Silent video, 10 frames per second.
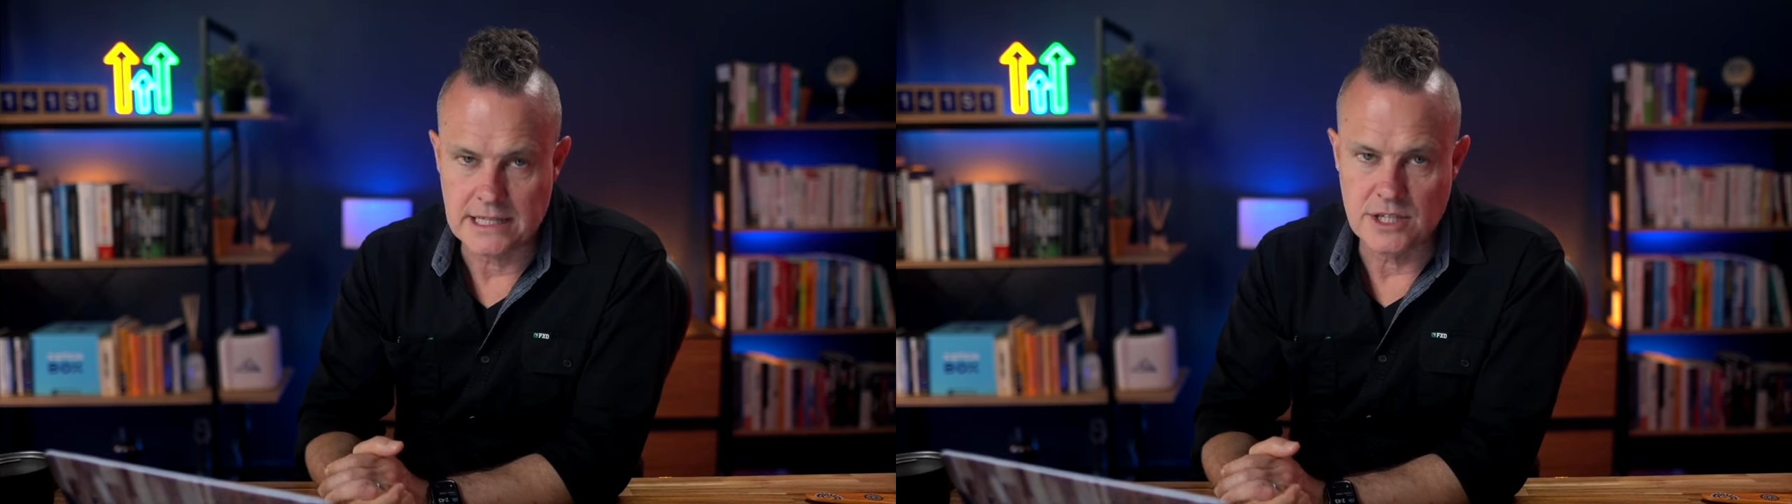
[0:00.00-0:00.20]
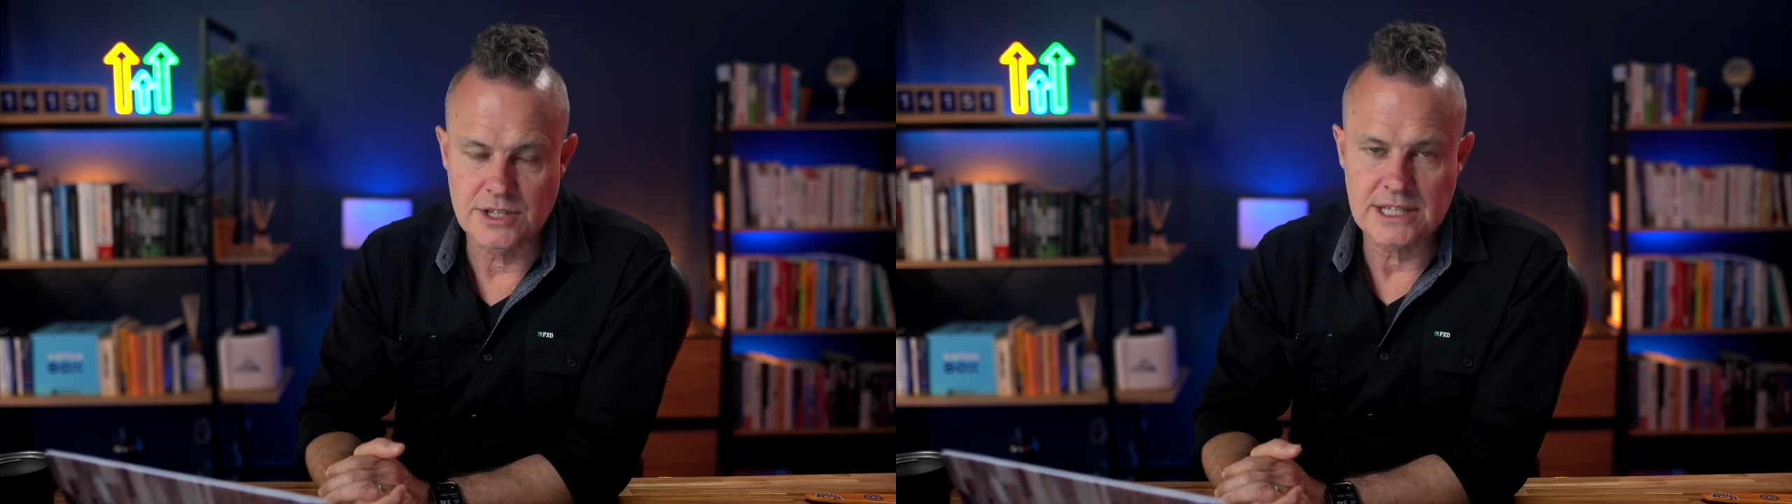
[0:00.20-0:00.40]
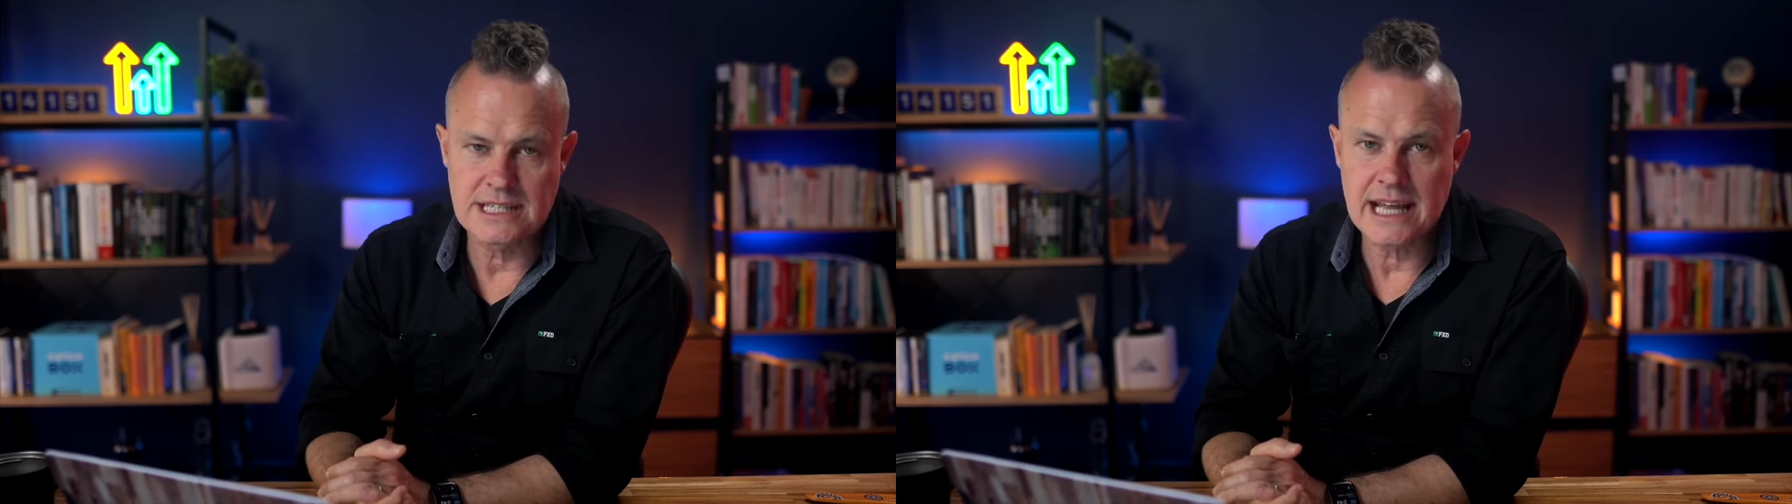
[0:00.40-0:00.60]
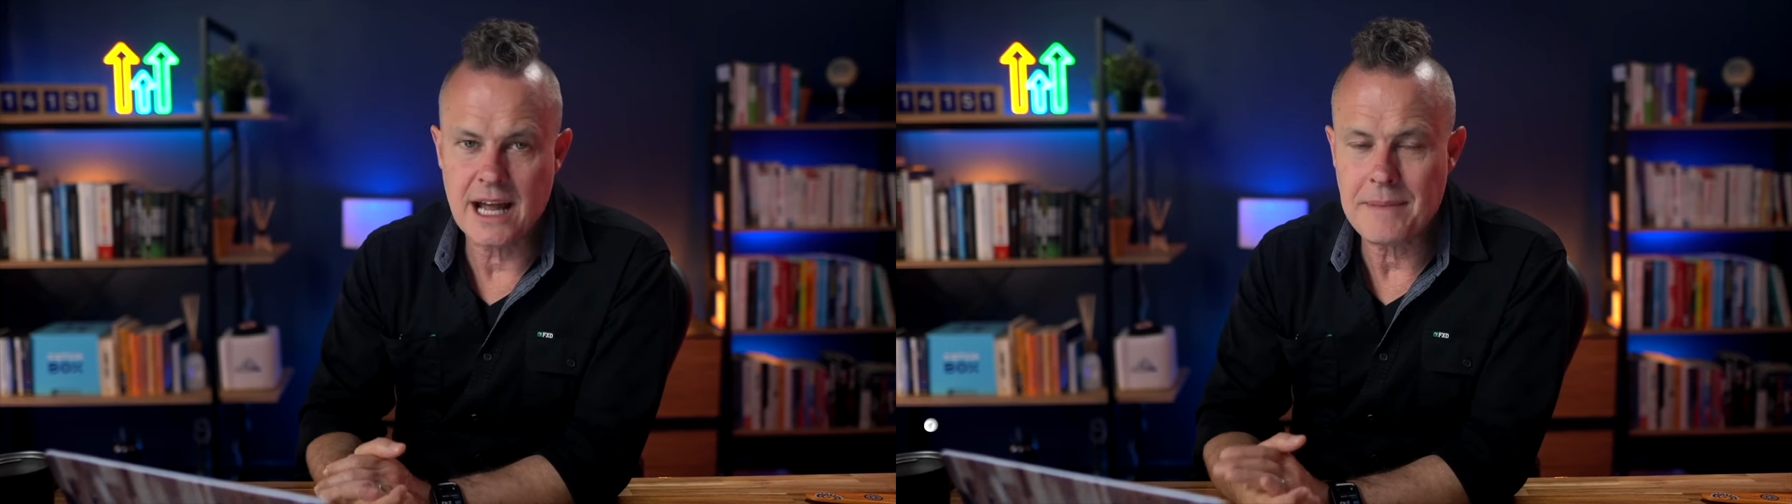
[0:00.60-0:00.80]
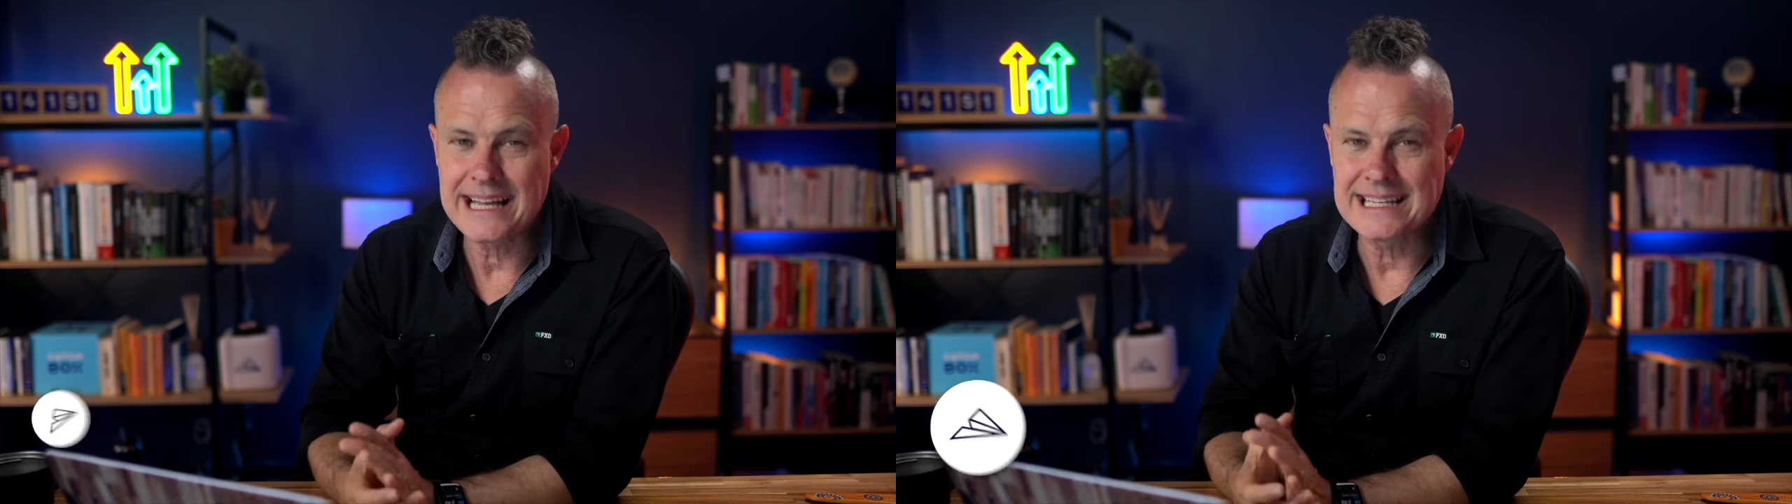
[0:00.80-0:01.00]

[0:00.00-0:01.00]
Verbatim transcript: so to set up a